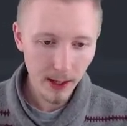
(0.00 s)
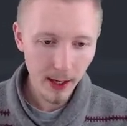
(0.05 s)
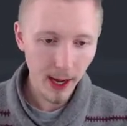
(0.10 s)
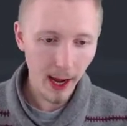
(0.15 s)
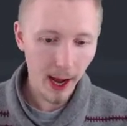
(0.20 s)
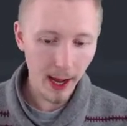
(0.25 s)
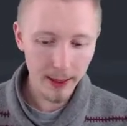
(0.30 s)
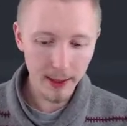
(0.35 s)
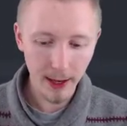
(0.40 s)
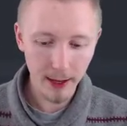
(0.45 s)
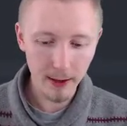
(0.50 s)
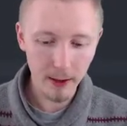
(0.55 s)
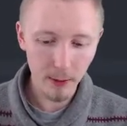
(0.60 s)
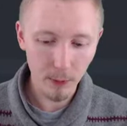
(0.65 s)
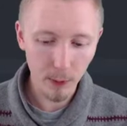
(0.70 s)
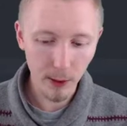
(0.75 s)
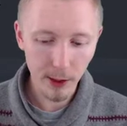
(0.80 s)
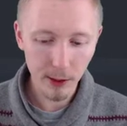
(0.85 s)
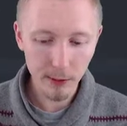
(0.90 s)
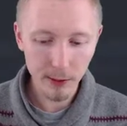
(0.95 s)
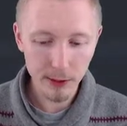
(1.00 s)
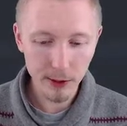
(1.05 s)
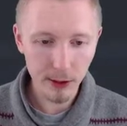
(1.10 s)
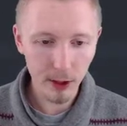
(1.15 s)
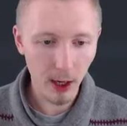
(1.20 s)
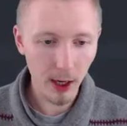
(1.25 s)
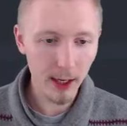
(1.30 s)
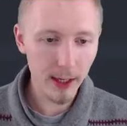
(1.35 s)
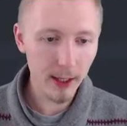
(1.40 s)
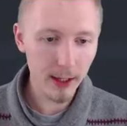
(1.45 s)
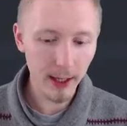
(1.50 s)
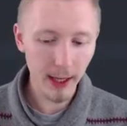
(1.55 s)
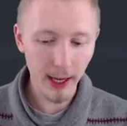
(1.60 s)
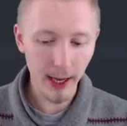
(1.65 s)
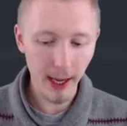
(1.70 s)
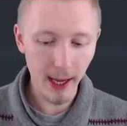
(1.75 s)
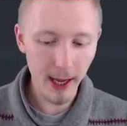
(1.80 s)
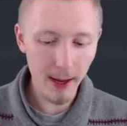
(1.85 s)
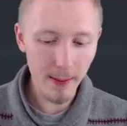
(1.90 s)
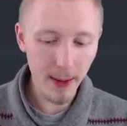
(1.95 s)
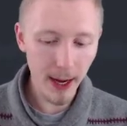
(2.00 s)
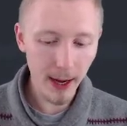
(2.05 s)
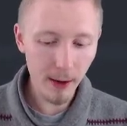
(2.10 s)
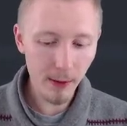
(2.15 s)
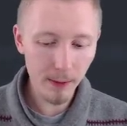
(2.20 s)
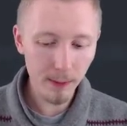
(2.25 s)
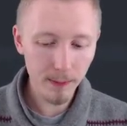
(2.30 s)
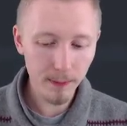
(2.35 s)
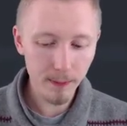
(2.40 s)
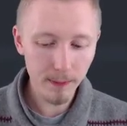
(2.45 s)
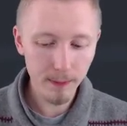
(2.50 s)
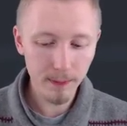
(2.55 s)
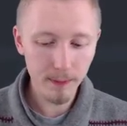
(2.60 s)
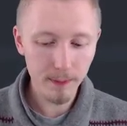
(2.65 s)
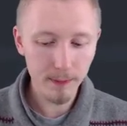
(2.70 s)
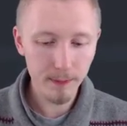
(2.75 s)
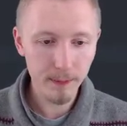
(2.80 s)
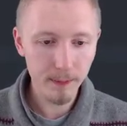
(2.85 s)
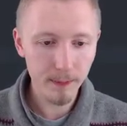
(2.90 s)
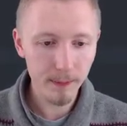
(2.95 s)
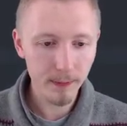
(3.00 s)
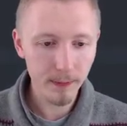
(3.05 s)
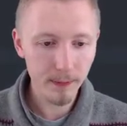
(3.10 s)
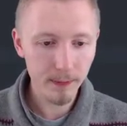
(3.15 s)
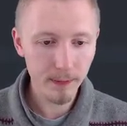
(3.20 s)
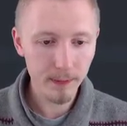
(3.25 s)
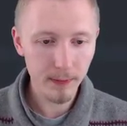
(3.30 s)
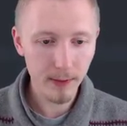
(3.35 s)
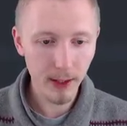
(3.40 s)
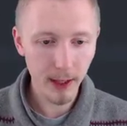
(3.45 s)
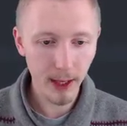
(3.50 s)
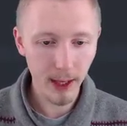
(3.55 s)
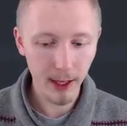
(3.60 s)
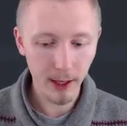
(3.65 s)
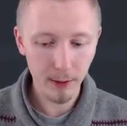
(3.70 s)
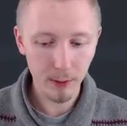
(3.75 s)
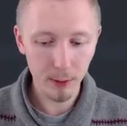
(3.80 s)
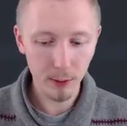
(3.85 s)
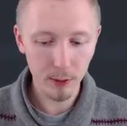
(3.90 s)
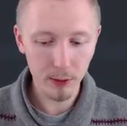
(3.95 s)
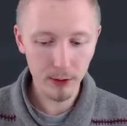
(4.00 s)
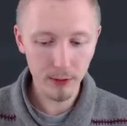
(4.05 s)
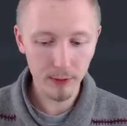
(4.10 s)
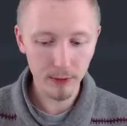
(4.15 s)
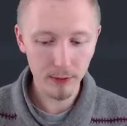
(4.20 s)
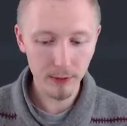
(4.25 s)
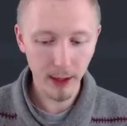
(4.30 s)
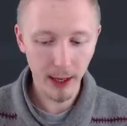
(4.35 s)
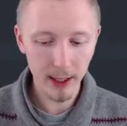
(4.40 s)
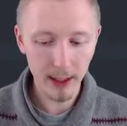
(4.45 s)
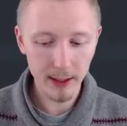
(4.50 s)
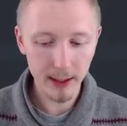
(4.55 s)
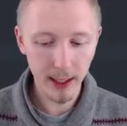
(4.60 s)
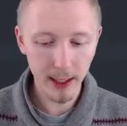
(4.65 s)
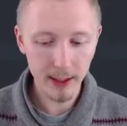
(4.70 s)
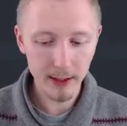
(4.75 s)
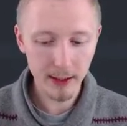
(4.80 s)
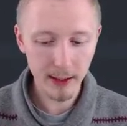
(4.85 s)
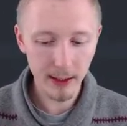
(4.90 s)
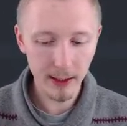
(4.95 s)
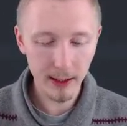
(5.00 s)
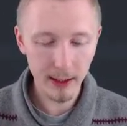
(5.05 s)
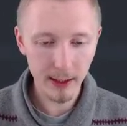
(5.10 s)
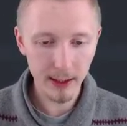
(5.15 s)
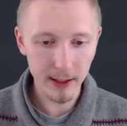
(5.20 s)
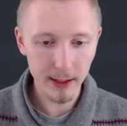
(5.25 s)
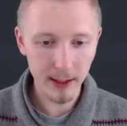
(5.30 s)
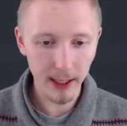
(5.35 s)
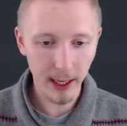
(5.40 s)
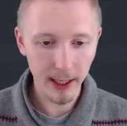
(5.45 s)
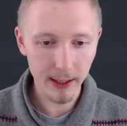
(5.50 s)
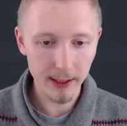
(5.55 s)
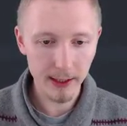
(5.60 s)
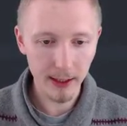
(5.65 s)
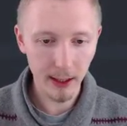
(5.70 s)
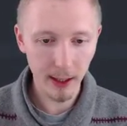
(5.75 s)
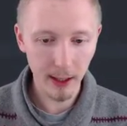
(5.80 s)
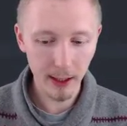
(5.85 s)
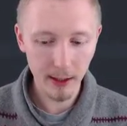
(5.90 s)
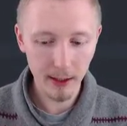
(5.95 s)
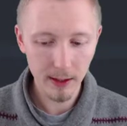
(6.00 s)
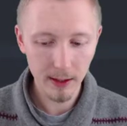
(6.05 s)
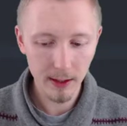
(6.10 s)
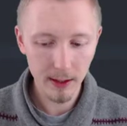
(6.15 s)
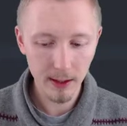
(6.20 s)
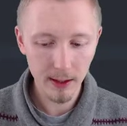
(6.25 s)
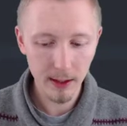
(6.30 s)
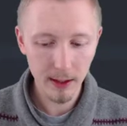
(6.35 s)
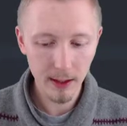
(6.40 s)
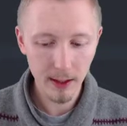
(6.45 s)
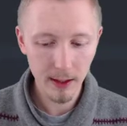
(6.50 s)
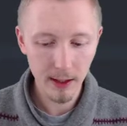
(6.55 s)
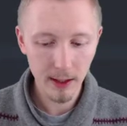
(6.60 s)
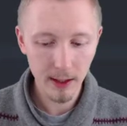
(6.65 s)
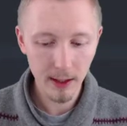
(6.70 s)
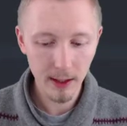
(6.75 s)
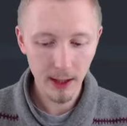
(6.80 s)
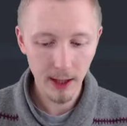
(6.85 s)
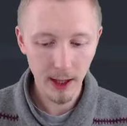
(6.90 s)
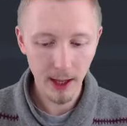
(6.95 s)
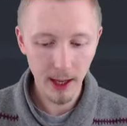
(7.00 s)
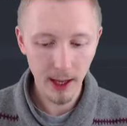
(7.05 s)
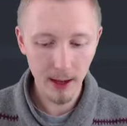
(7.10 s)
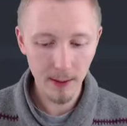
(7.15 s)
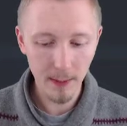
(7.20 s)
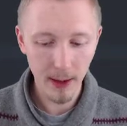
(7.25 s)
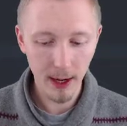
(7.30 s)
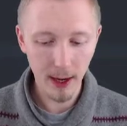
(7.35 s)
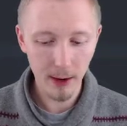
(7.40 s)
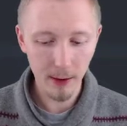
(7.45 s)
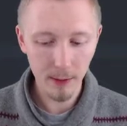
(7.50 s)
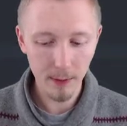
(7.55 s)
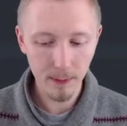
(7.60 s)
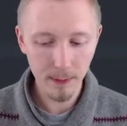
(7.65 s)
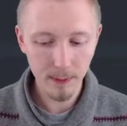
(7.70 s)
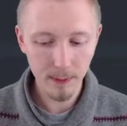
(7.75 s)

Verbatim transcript: and then we're going to assign the email equals validated data email,